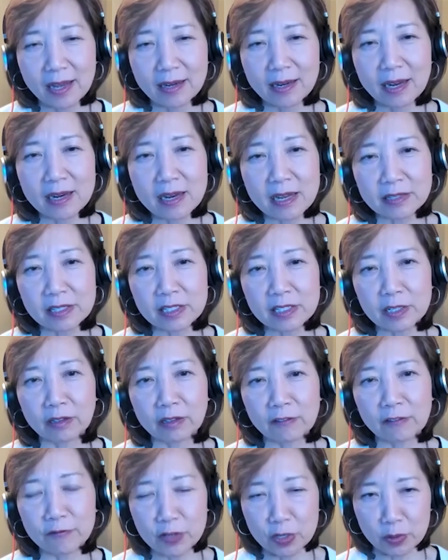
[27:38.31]
not
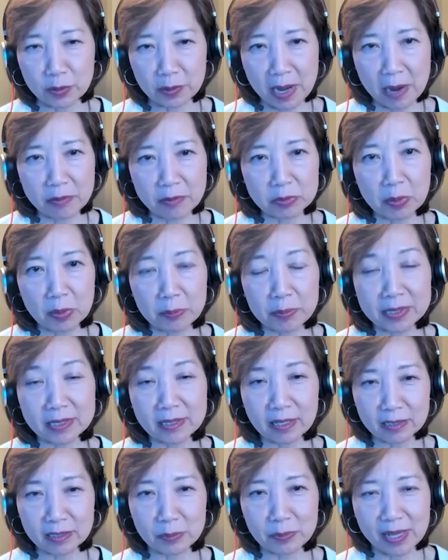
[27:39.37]
necessarily fewer hours, but
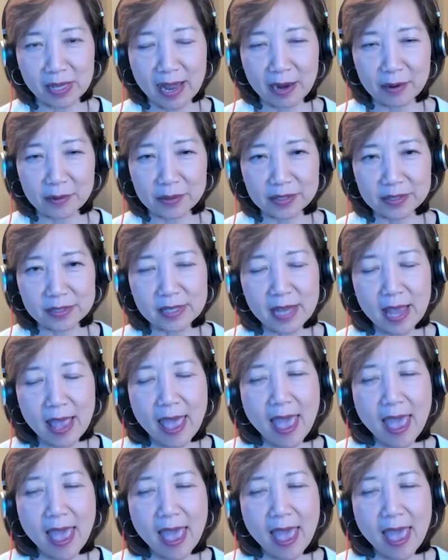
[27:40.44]
predictable hours.